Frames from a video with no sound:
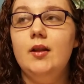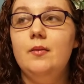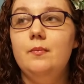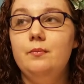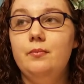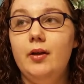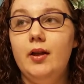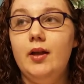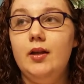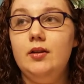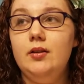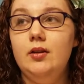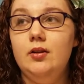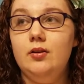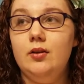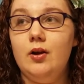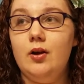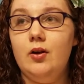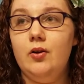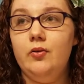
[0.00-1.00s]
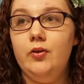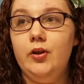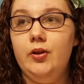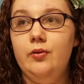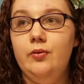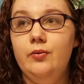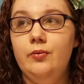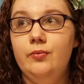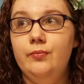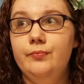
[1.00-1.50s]
But you know,
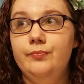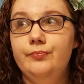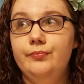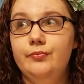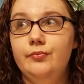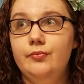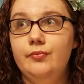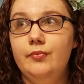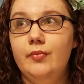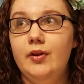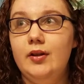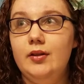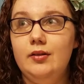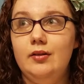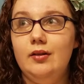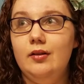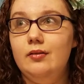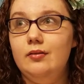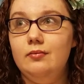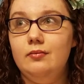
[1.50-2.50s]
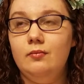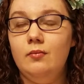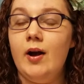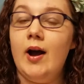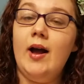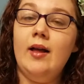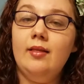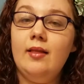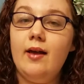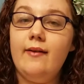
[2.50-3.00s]
you, I,
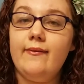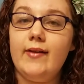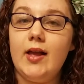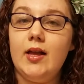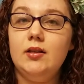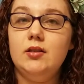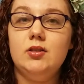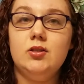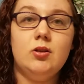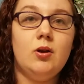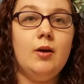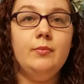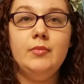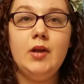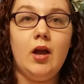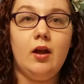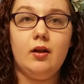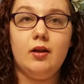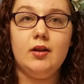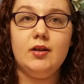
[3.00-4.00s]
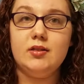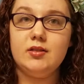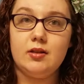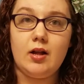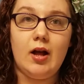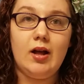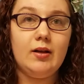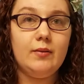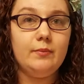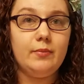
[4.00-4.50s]
I love it, so I'm not gonna
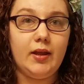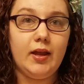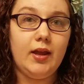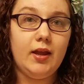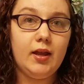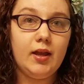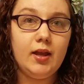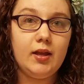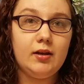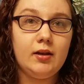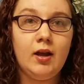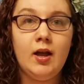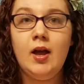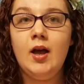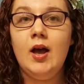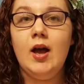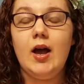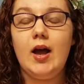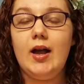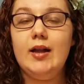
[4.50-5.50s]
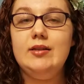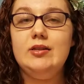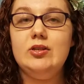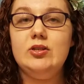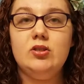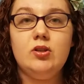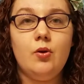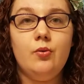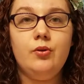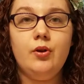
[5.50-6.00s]
stop playing it. I
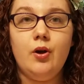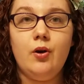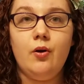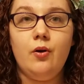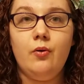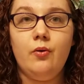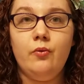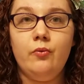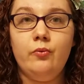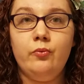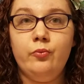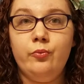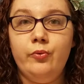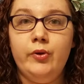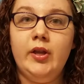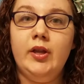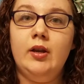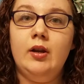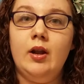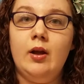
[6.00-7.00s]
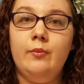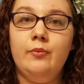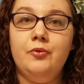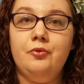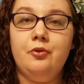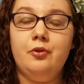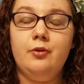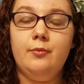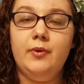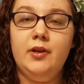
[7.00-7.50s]
just don't know when I'm
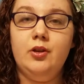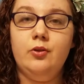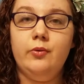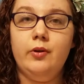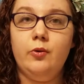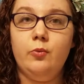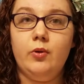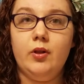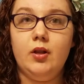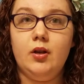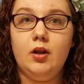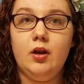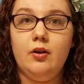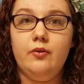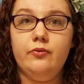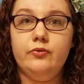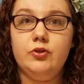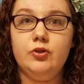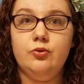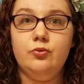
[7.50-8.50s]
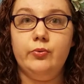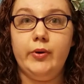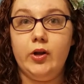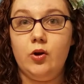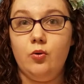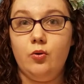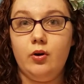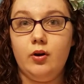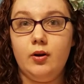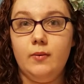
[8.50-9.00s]
going to be doing well enough to
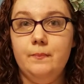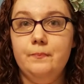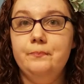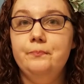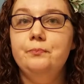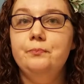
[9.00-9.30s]
record.